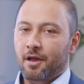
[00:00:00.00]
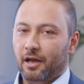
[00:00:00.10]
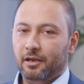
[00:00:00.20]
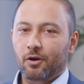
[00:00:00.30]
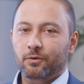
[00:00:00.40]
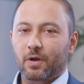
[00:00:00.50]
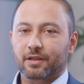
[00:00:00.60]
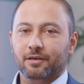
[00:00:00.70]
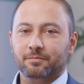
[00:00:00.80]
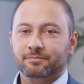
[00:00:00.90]
Hello and
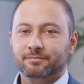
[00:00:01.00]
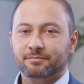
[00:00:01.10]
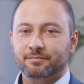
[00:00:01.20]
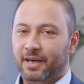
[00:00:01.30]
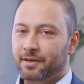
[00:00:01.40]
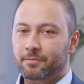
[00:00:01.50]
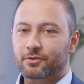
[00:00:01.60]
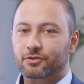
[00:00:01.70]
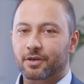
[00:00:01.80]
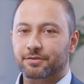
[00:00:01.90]
welcome. My name
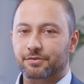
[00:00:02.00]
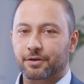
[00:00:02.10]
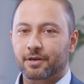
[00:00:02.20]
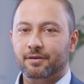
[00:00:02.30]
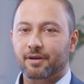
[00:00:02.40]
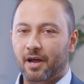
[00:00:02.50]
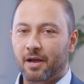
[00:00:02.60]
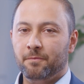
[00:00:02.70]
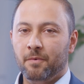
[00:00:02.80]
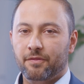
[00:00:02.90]
is Sahin Sünger.
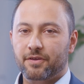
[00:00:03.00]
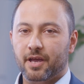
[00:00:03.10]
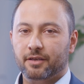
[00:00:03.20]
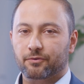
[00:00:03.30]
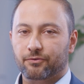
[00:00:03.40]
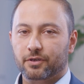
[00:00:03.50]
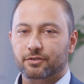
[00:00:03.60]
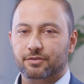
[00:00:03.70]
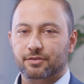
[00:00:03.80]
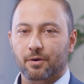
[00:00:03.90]
I'm the head of
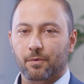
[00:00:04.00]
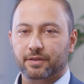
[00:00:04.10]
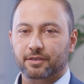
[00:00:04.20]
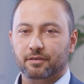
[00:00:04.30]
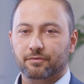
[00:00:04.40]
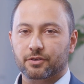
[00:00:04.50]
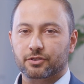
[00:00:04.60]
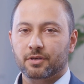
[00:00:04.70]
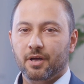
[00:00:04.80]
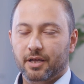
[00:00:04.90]
Friction Stir Welding
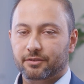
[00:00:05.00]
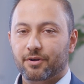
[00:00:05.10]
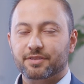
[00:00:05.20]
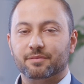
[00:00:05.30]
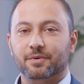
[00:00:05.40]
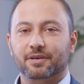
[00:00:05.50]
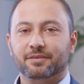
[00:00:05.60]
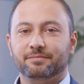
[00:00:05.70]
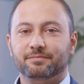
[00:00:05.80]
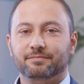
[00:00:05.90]
division at Grenzebach.
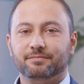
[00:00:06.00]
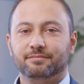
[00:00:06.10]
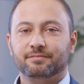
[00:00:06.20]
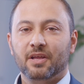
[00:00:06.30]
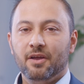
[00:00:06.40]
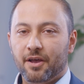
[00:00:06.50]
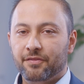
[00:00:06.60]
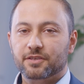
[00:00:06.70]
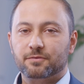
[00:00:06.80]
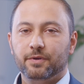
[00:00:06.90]
In
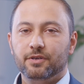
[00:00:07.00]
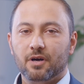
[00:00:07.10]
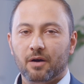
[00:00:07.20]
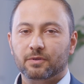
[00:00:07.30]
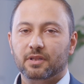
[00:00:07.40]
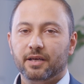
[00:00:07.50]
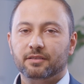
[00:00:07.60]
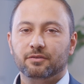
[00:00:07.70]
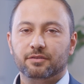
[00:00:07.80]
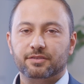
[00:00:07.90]
this video I would like
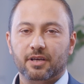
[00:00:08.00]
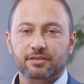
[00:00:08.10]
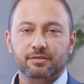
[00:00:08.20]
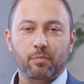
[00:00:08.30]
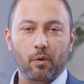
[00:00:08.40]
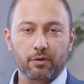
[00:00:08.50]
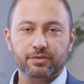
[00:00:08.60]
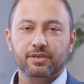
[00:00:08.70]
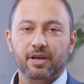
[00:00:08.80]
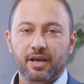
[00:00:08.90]
to discuss
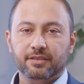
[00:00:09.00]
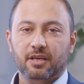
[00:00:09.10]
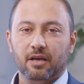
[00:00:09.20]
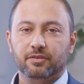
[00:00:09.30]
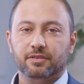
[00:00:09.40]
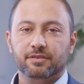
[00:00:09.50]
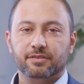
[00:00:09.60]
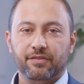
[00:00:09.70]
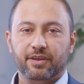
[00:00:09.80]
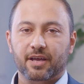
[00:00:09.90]
pores and cavities
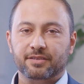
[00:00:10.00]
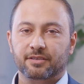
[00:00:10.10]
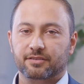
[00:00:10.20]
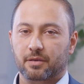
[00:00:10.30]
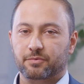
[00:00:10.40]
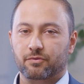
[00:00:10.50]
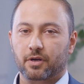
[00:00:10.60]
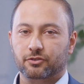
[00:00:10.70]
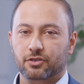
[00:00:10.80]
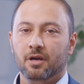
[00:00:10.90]
in the casting
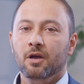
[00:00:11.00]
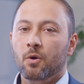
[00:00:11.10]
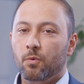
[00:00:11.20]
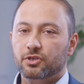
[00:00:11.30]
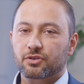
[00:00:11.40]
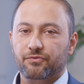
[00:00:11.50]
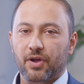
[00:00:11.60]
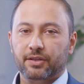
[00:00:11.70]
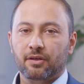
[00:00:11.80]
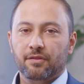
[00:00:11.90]
substructure which
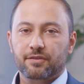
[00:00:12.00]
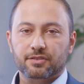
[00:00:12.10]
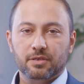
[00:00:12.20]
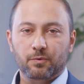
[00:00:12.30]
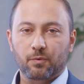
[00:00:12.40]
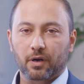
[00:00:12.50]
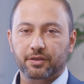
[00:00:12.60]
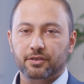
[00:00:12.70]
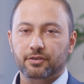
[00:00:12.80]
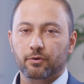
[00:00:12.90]
affect the seam
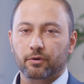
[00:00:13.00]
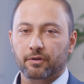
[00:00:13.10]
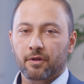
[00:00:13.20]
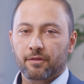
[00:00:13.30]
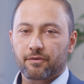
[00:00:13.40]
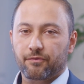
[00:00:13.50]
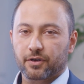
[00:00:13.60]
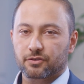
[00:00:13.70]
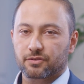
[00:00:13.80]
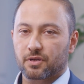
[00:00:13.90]
quality during the
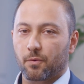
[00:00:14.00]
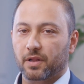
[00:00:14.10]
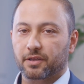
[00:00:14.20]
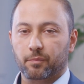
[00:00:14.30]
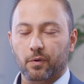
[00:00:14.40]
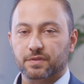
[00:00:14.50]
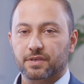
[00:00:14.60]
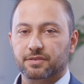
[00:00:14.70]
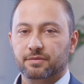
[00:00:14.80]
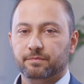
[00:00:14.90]
friction stir welding
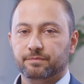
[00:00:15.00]
process.